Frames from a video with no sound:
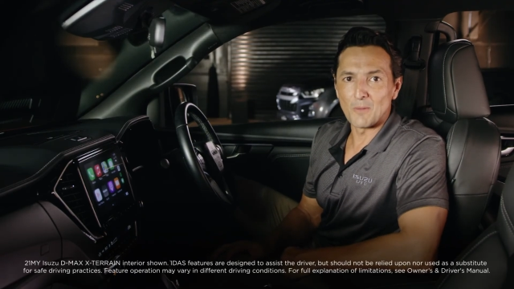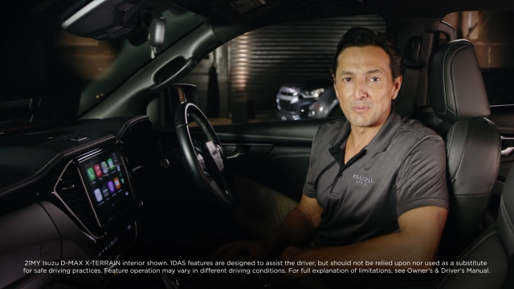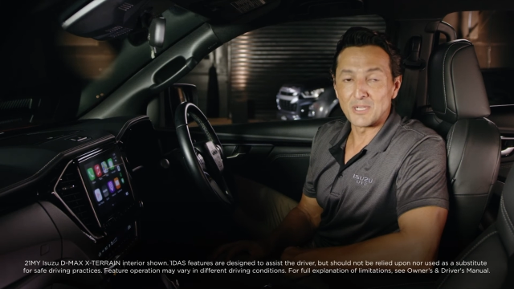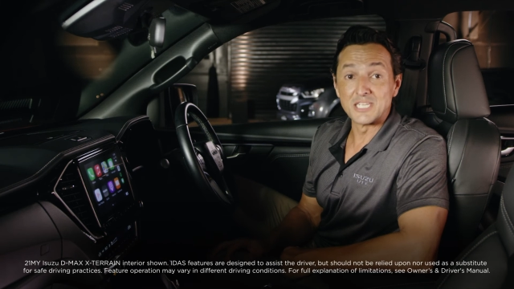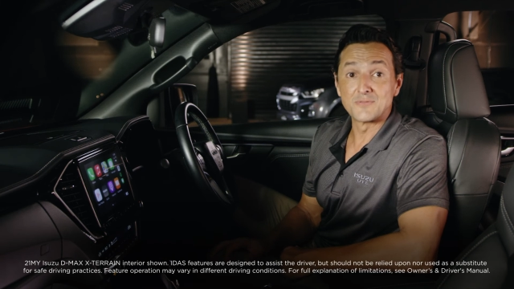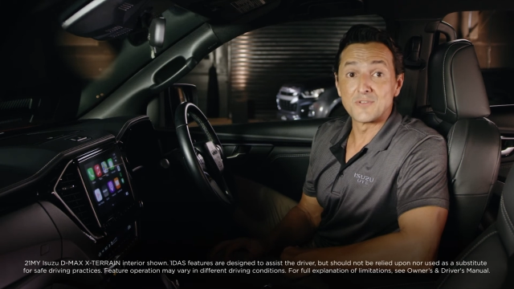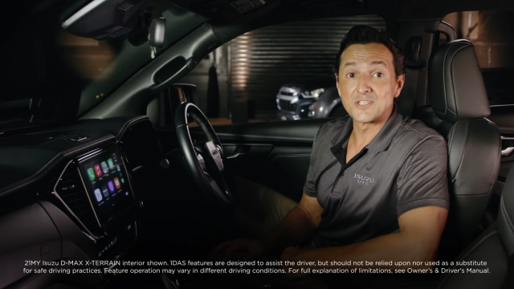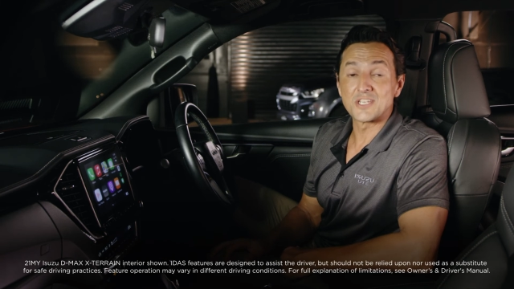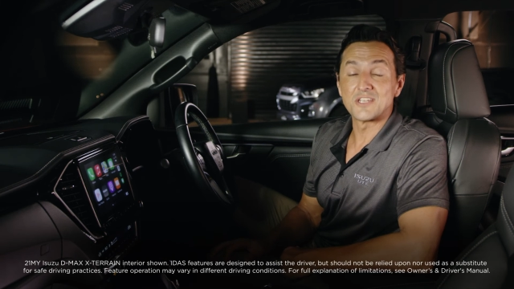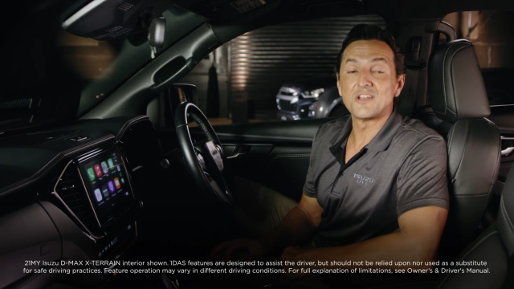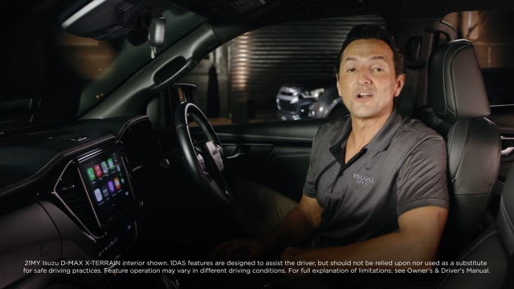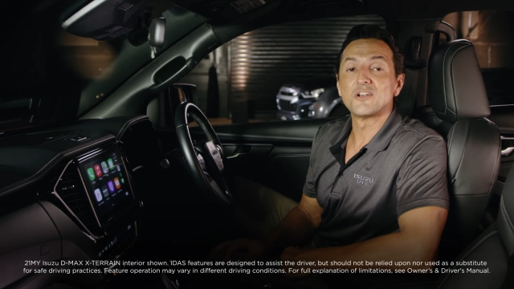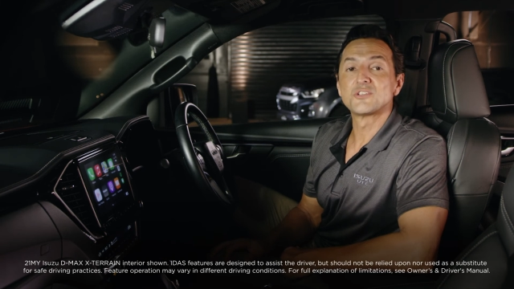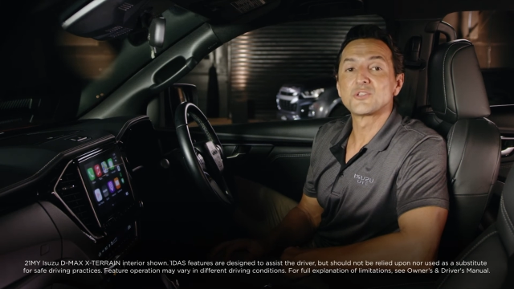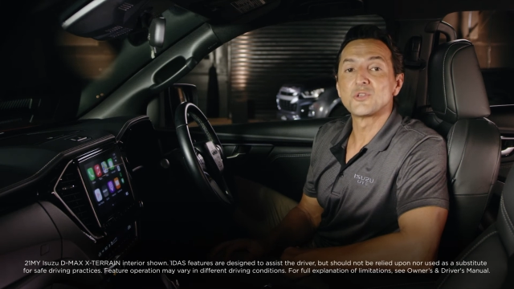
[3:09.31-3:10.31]
Please visit
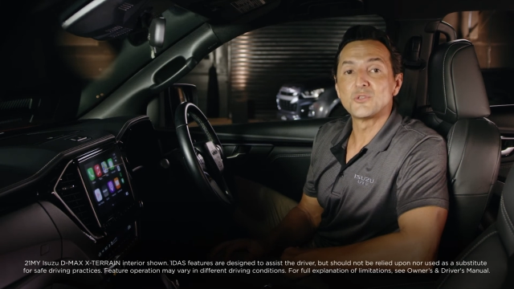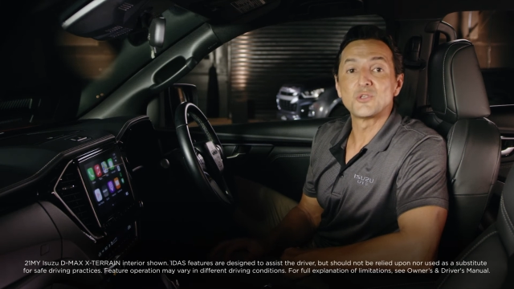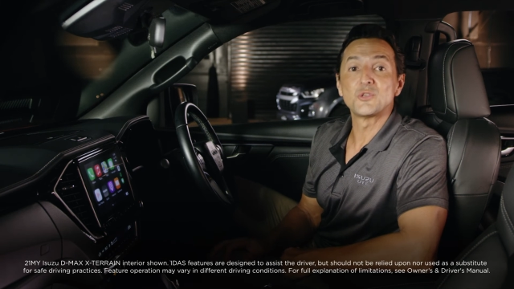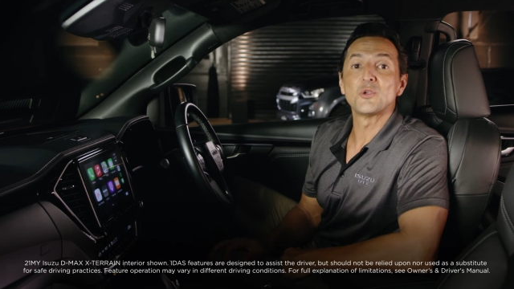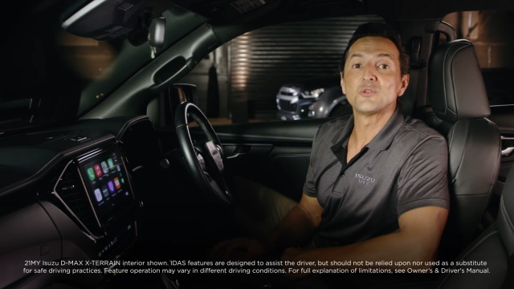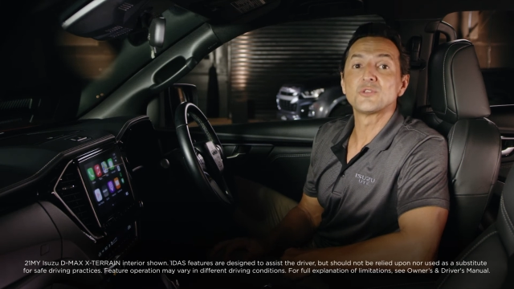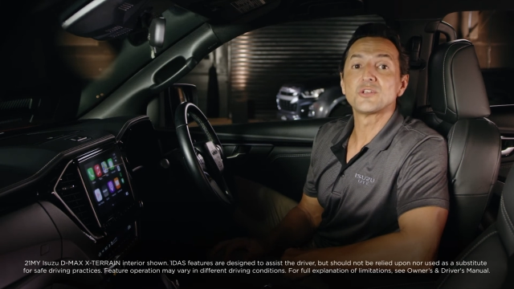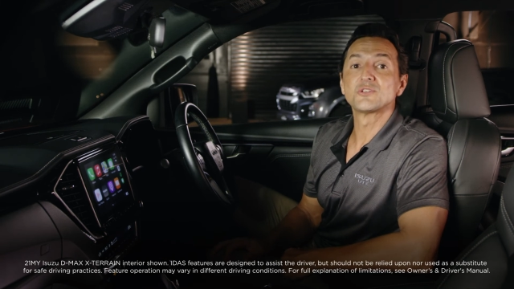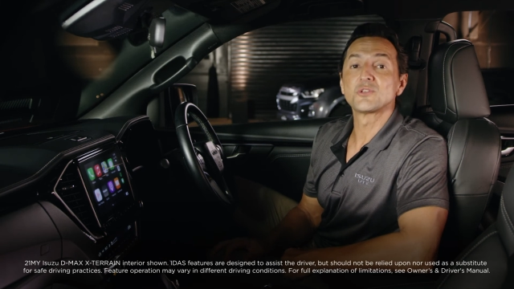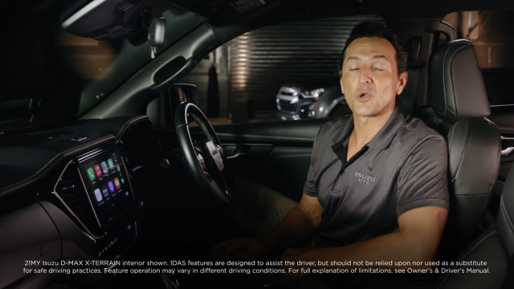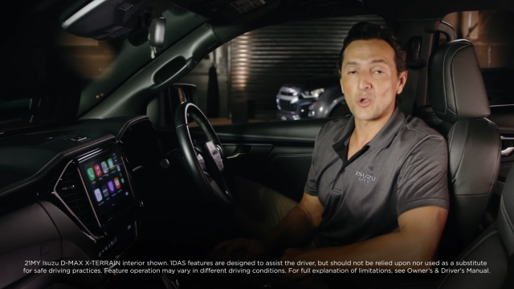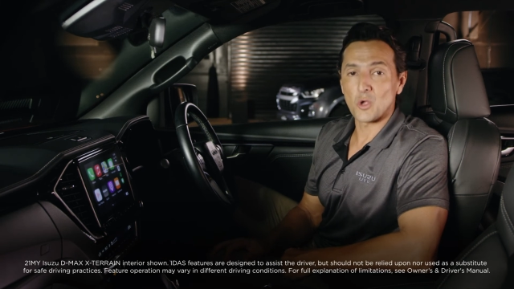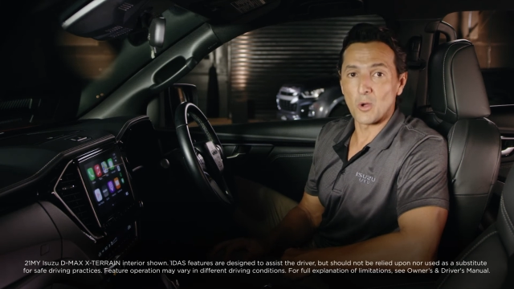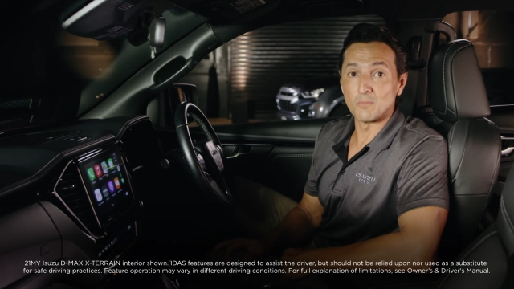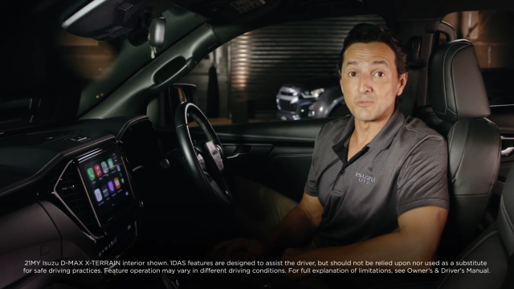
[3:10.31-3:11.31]

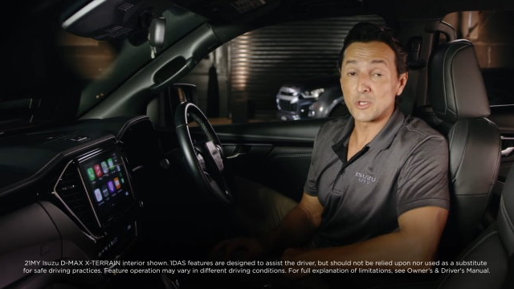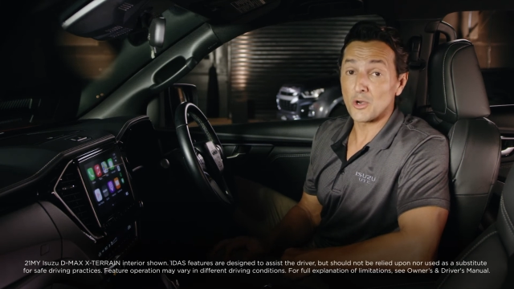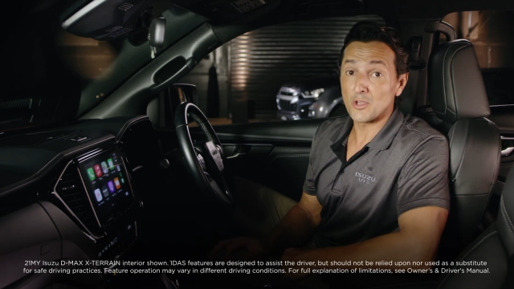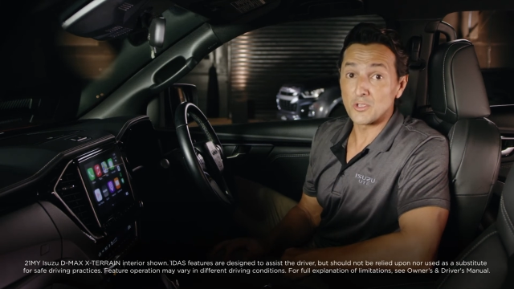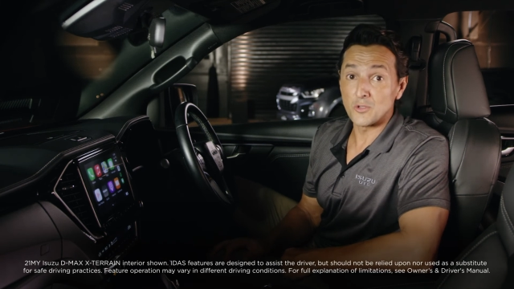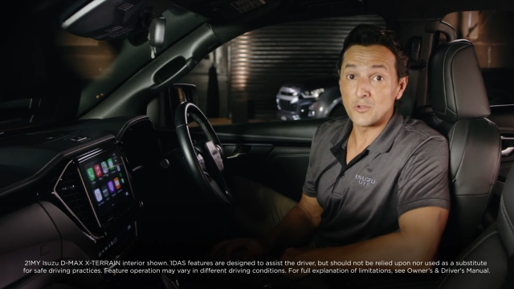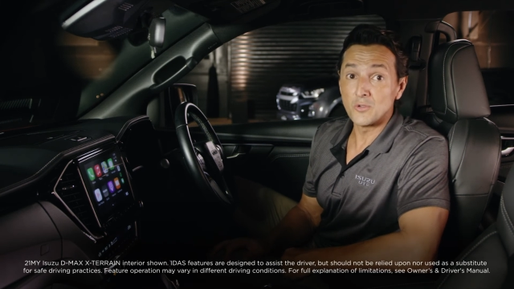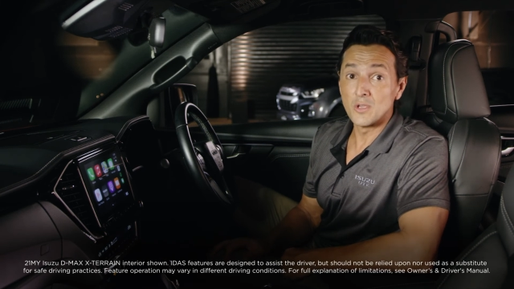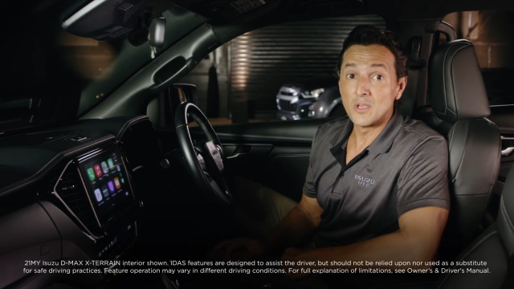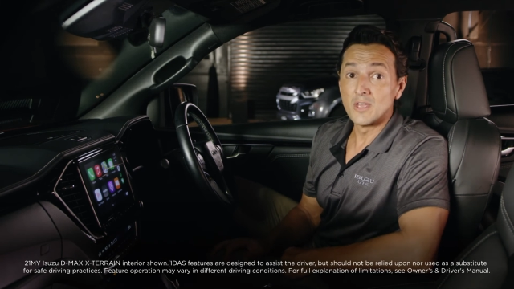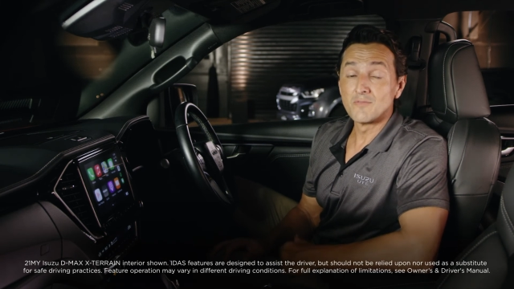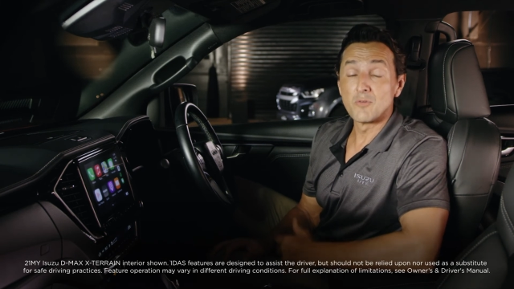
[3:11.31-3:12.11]
isuzuute.com.au